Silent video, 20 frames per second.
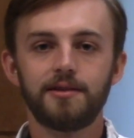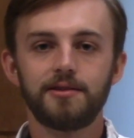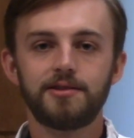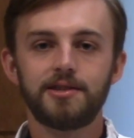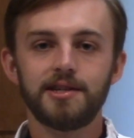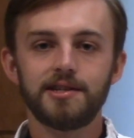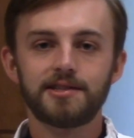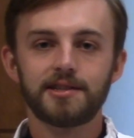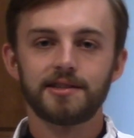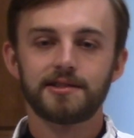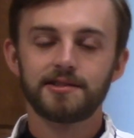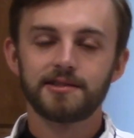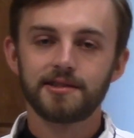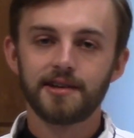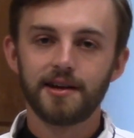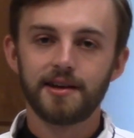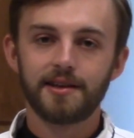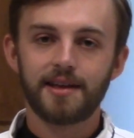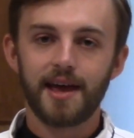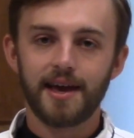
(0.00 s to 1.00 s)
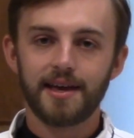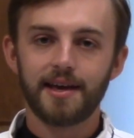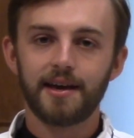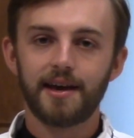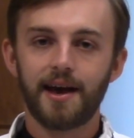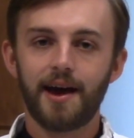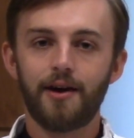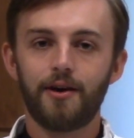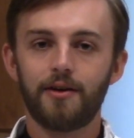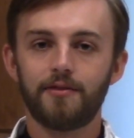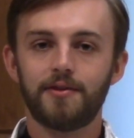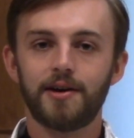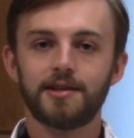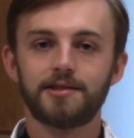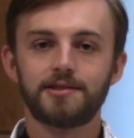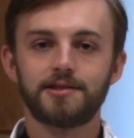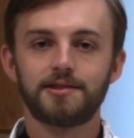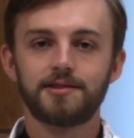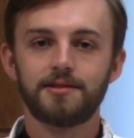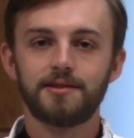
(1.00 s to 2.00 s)
Jesus taking care of
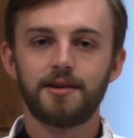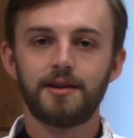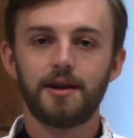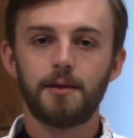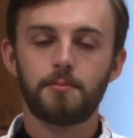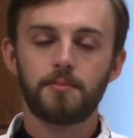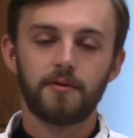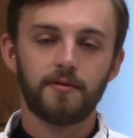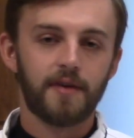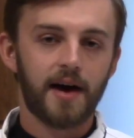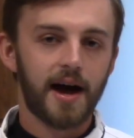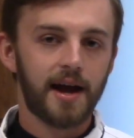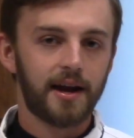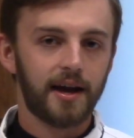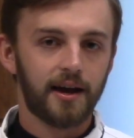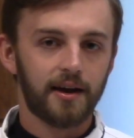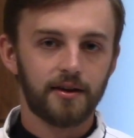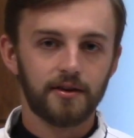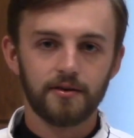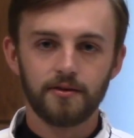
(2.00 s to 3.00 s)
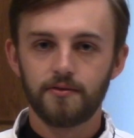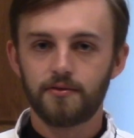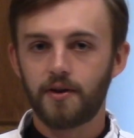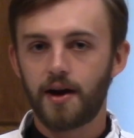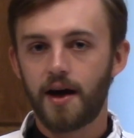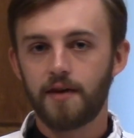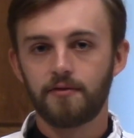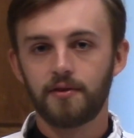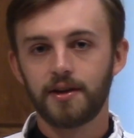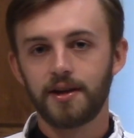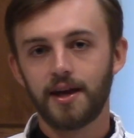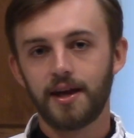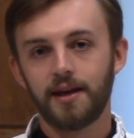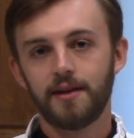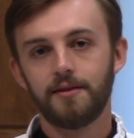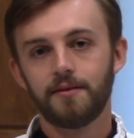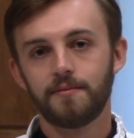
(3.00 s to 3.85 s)
us and providing for every need.